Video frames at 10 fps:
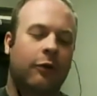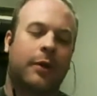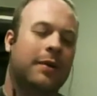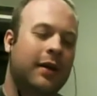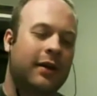
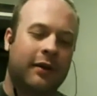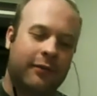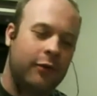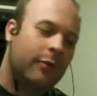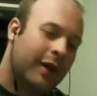or maybe
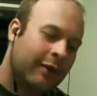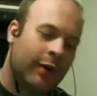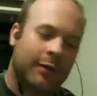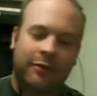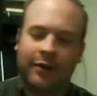a few
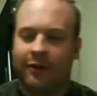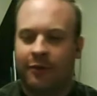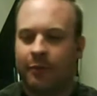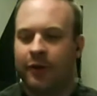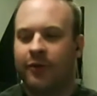big
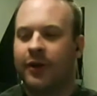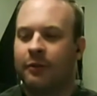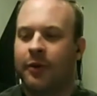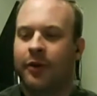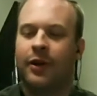websites mixed
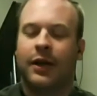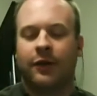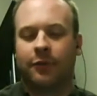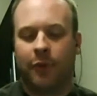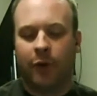in with a
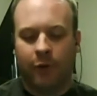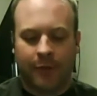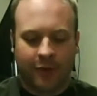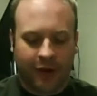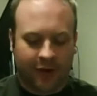lot of small
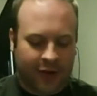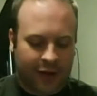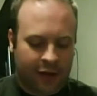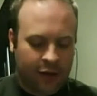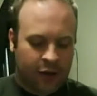websites
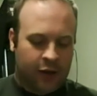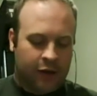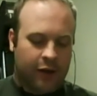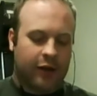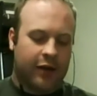that
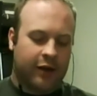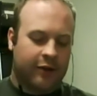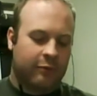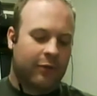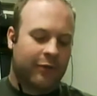I
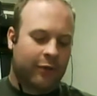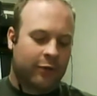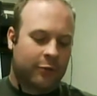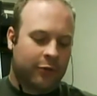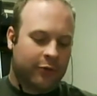think we're
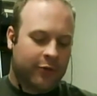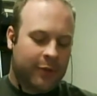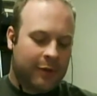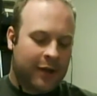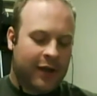vulnerable
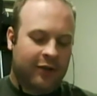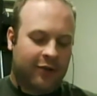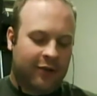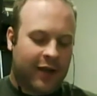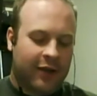to maybe
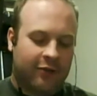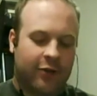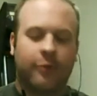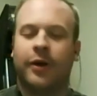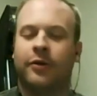
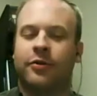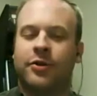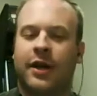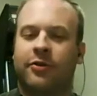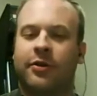SQL
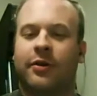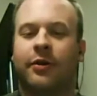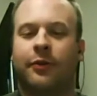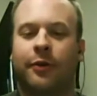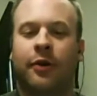
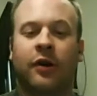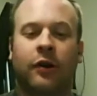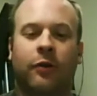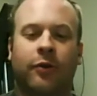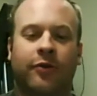injection or
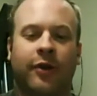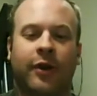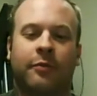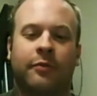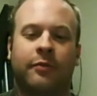
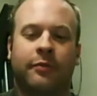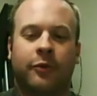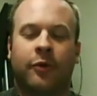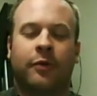some